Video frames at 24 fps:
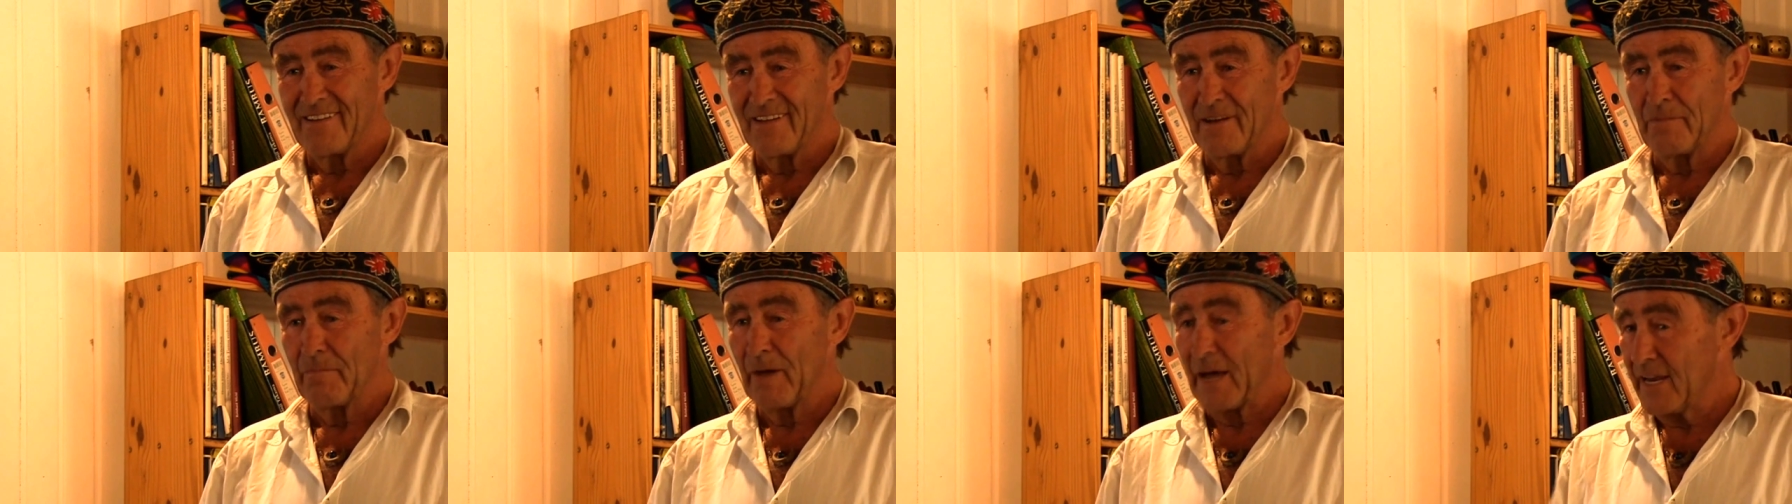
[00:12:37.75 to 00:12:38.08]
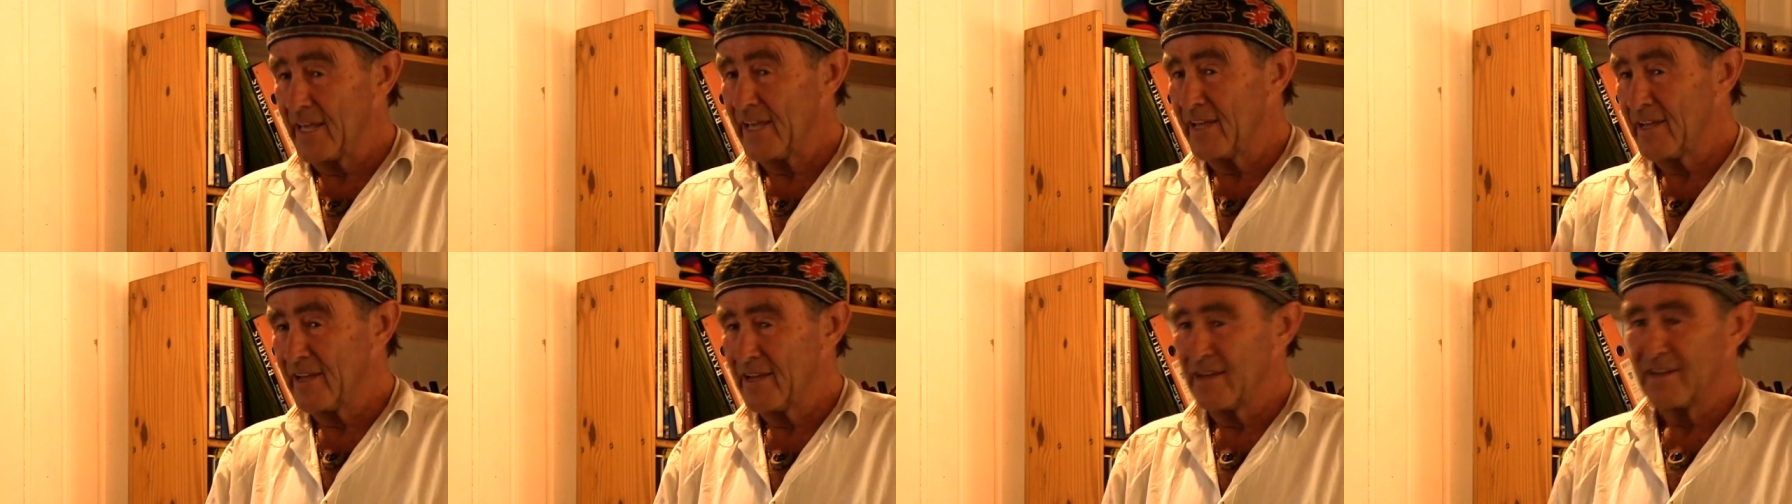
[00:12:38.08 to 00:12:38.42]

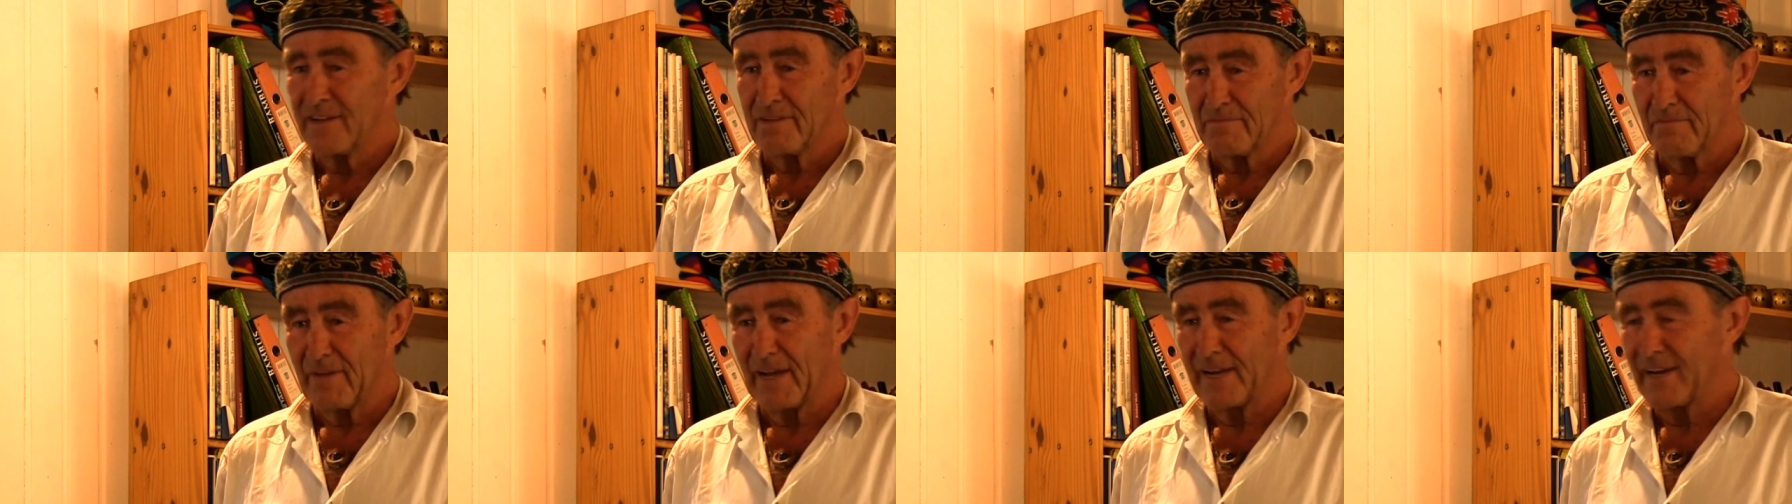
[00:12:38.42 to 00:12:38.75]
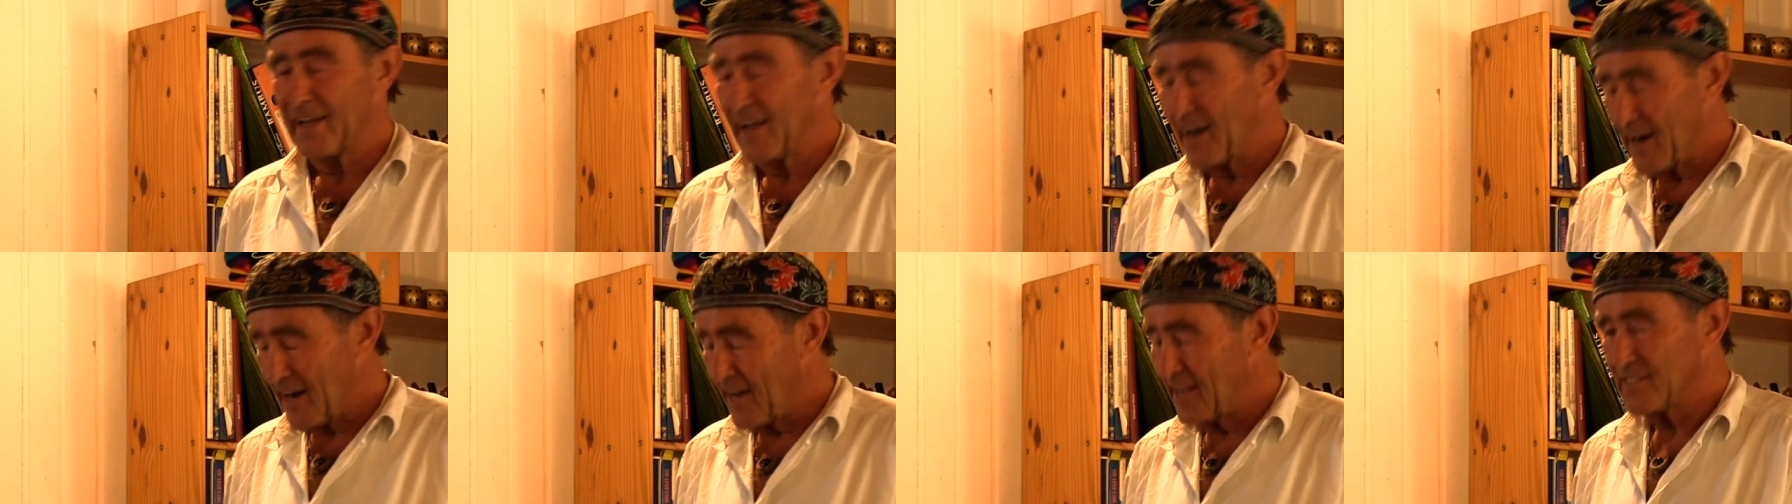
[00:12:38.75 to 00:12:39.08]
Many
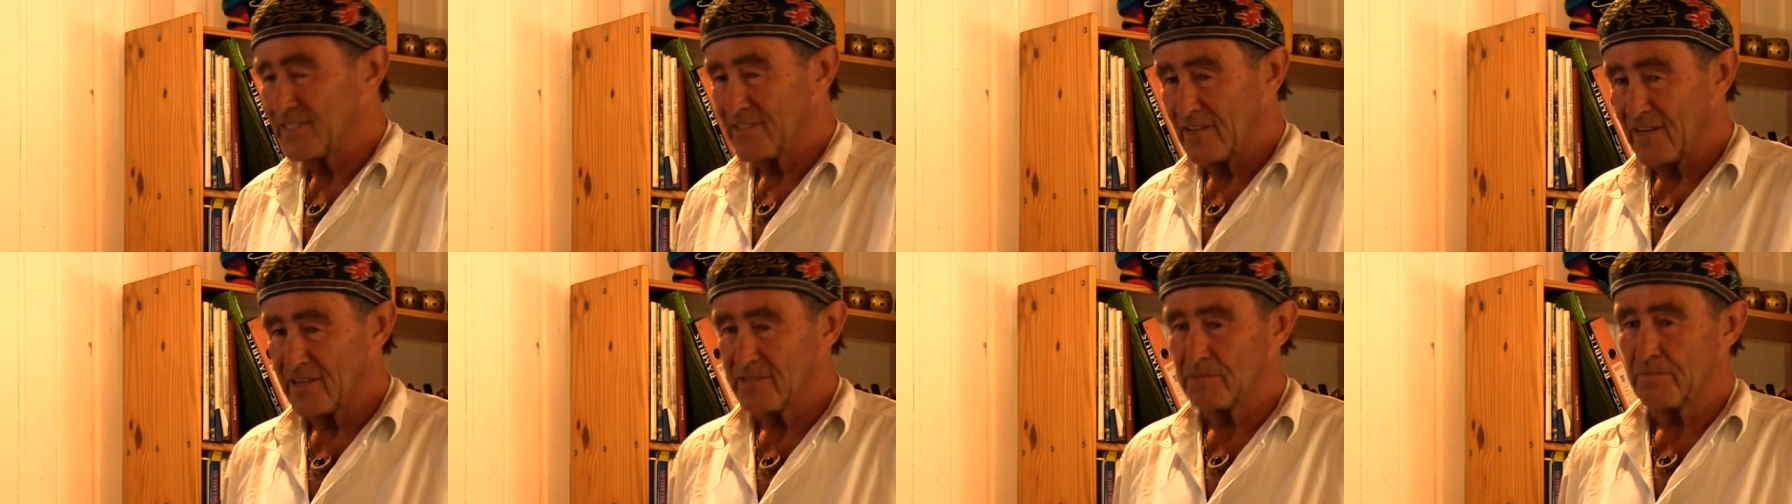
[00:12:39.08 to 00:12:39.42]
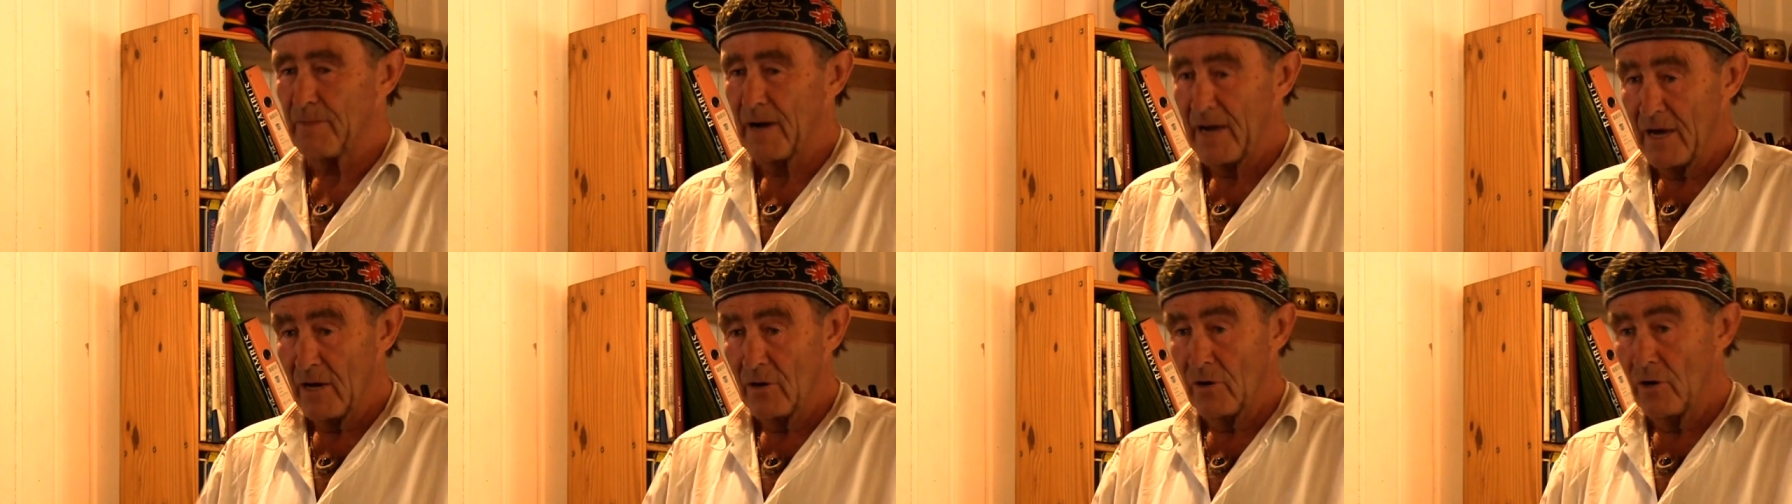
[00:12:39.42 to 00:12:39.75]
answers,
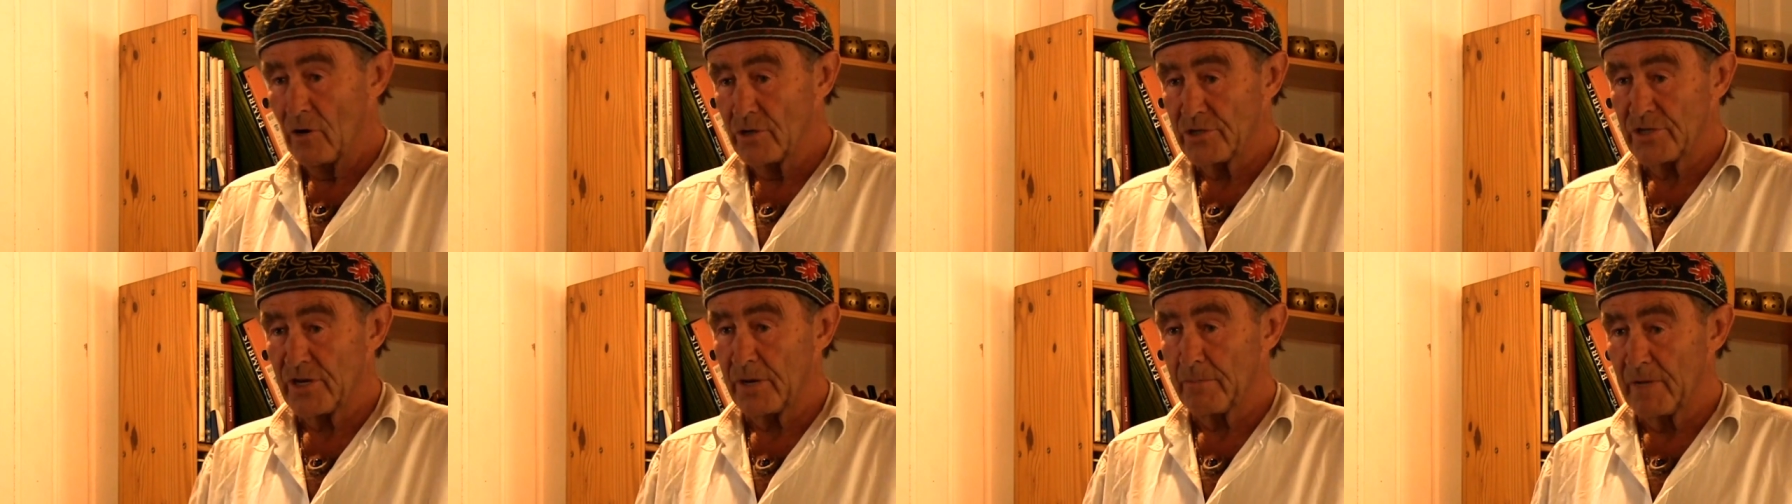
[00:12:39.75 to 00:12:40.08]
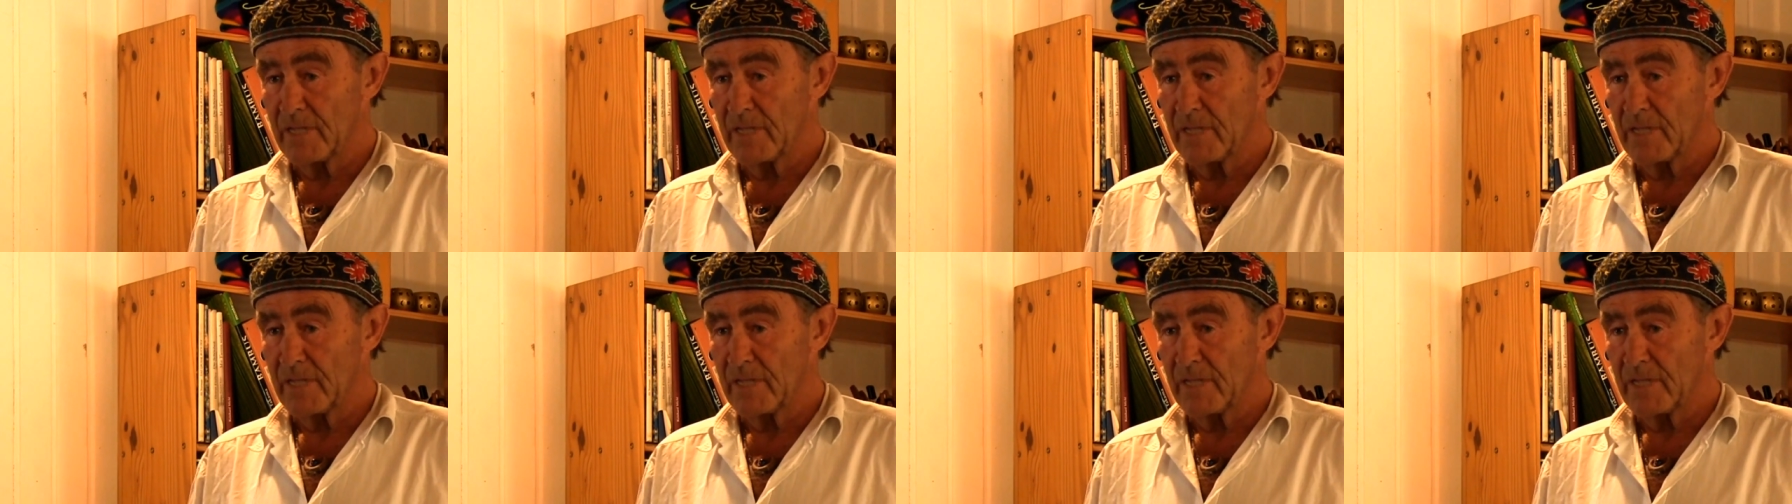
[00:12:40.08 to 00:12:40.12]
biologic